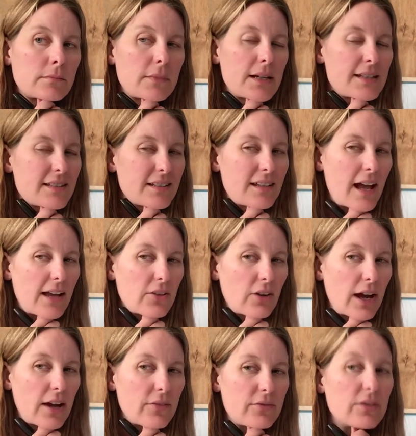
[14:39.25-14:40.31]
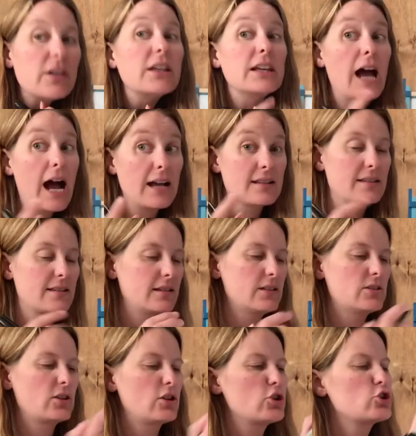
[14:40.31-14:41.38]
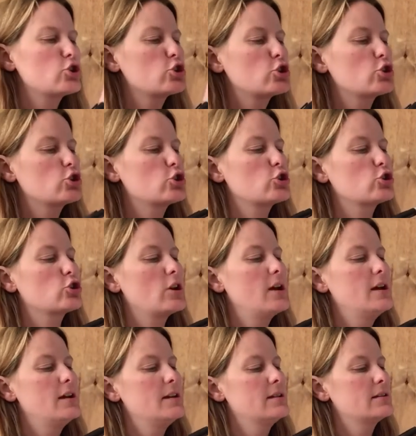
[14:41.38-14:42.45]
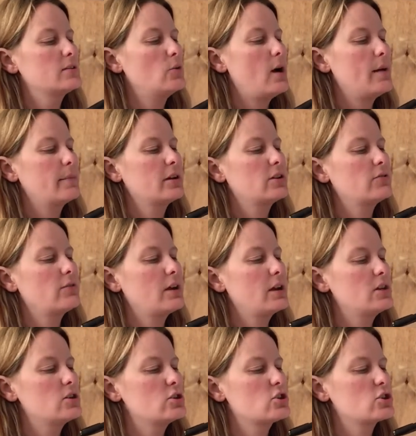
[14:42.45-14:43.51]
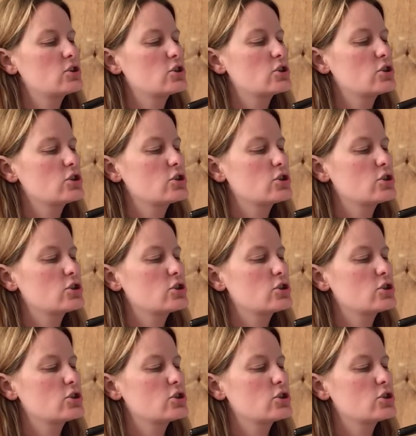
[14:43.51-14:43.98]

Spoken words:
It's a digraph. Yes, it's sh. So I'm going to write sh.